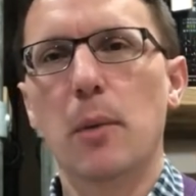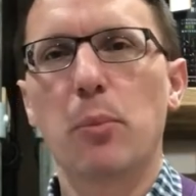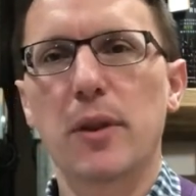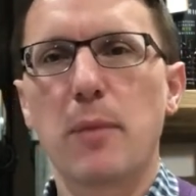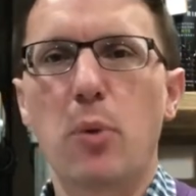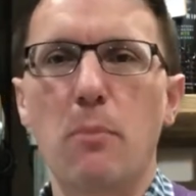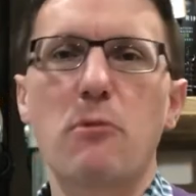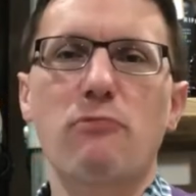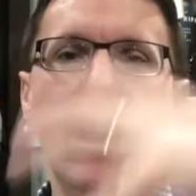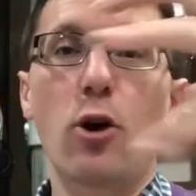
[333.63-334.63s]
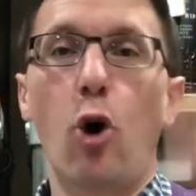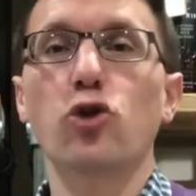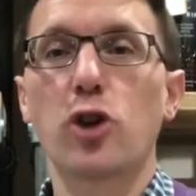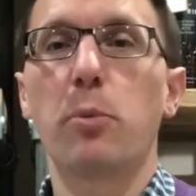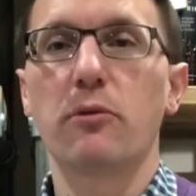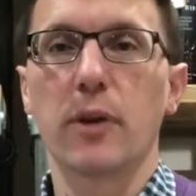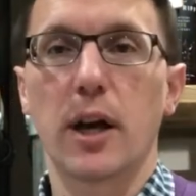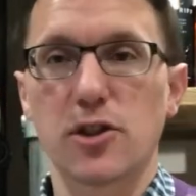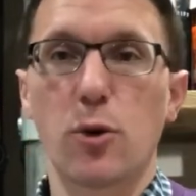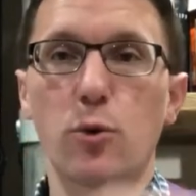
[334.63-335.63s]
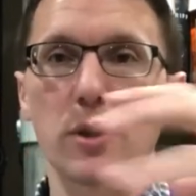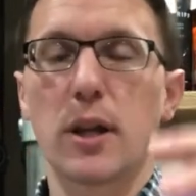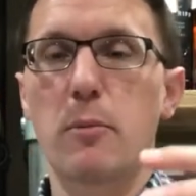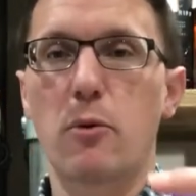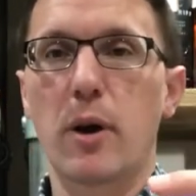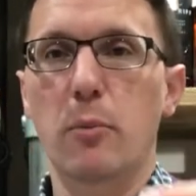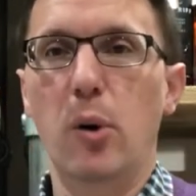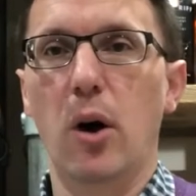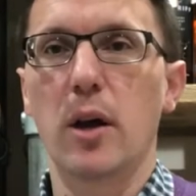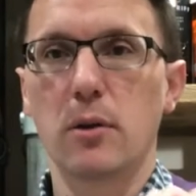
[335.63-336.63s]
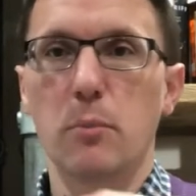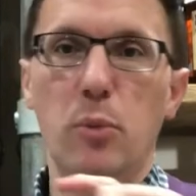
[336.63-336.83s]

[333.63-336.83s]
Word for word: but they put meringue on top of it as though it was a lemon meringue pie,